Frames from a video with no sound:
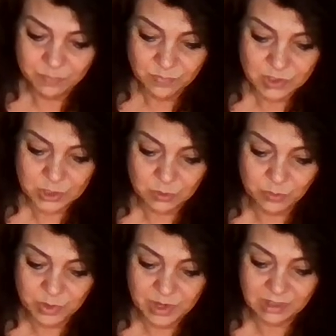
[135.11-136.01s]
to
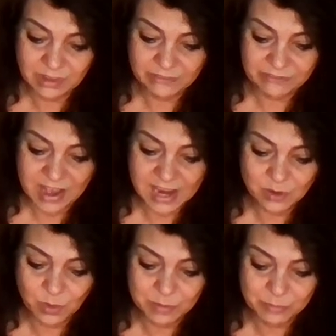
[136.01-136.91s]
really
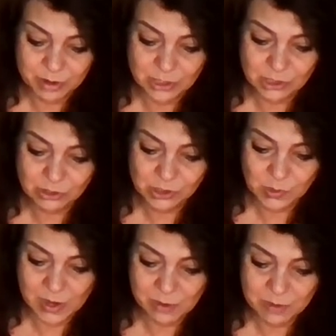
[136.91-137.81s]
find what brings you
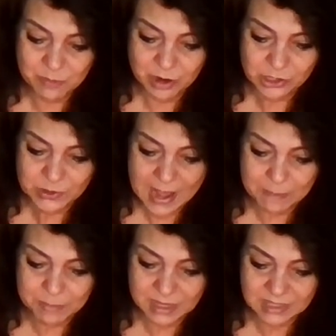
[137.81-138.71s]
joy, what brings you
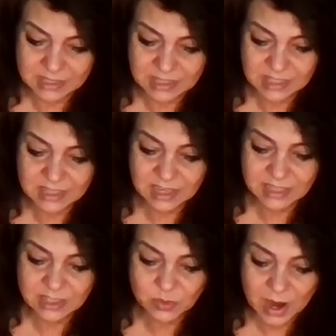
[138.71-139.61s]
happiness. The sun
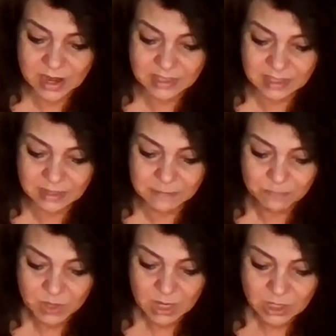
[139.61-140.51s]
is rising.
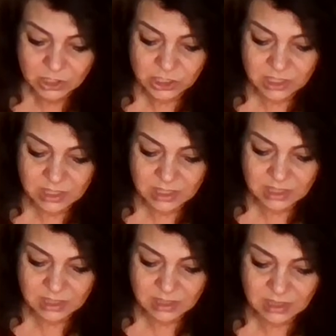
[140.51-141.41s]
She
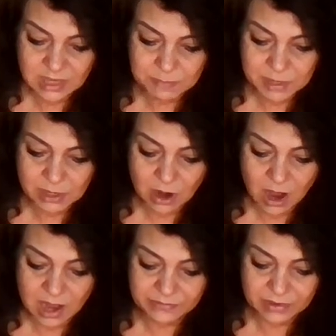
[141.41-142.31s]
is leaping
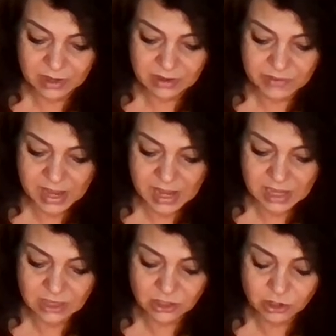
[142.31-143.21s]
off of
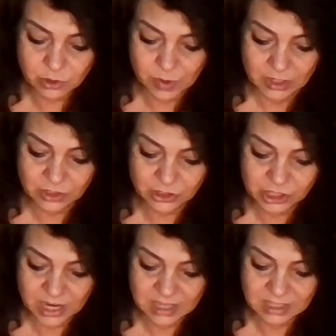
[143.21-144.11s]
a treasure
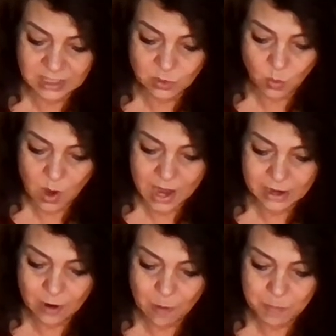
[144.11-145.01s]
chest that's wide
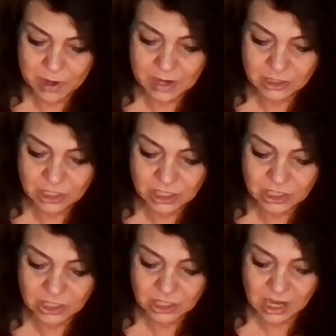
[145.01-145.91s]
open, and she's
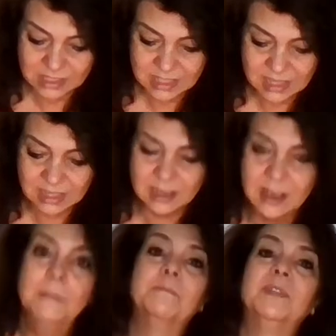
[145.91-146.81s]
tossing
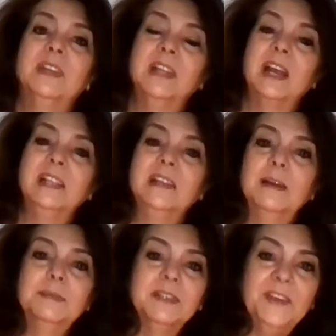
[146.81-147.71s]
the 9
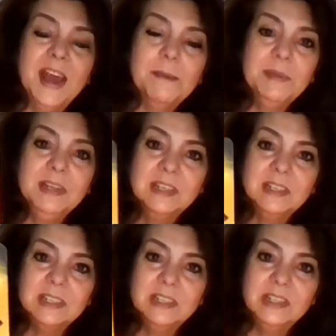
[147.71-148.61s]
cups of
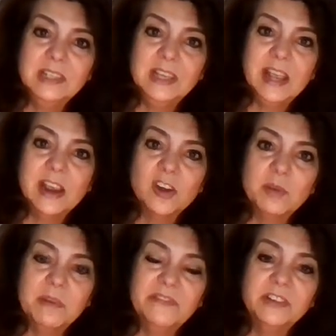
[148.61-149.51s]
happiness into the air to
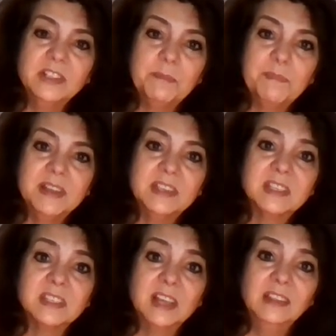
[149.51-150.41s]
be filled up by the
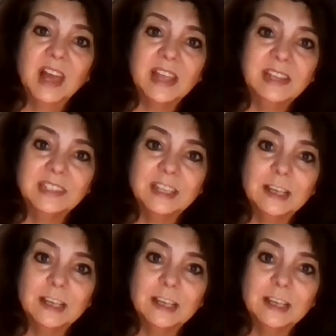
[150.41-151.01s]
sunlight.